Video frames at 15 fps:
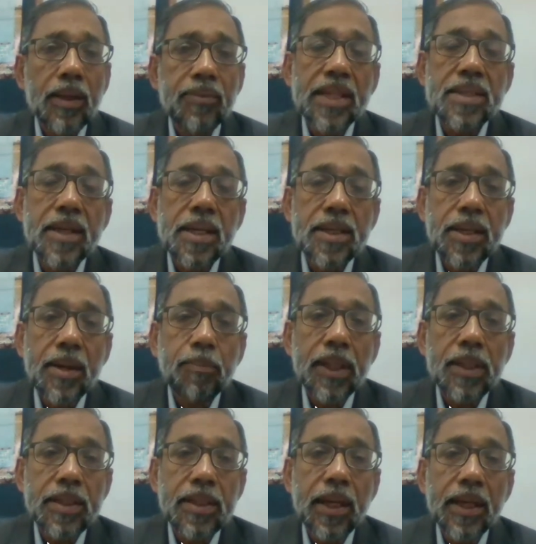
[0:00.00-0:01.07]
The first
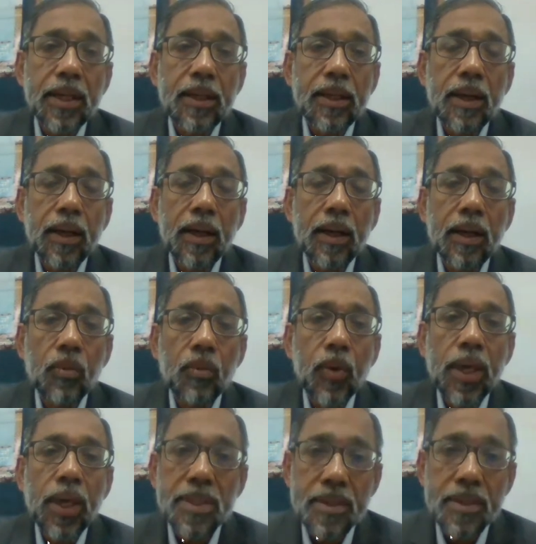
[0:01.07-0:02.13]
example is that
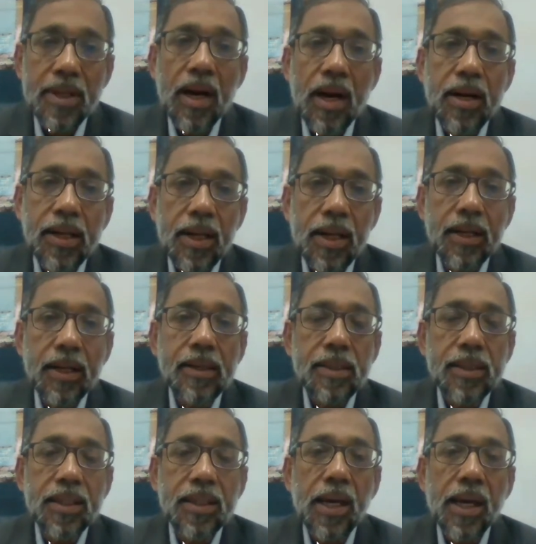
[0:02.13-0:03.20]
we have started
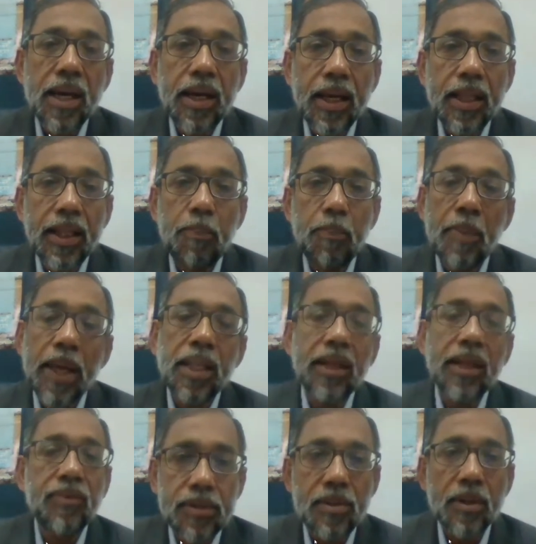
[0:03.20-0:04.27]
sharing the
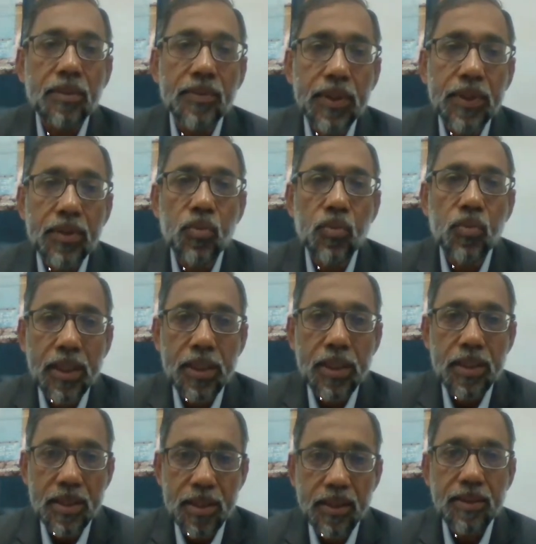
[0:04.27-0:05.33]
benefits of this
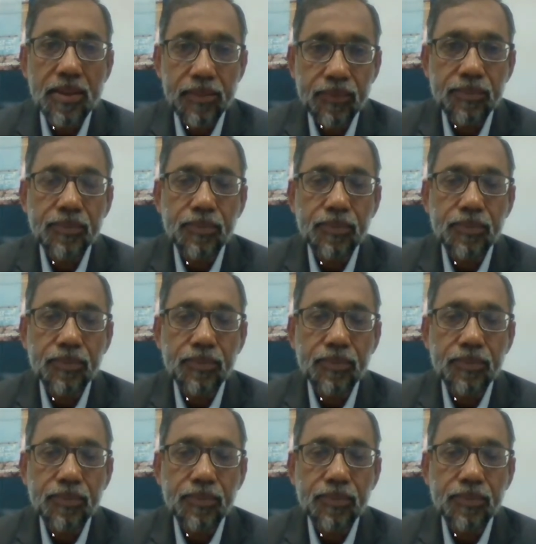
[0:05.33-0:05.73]
watershed.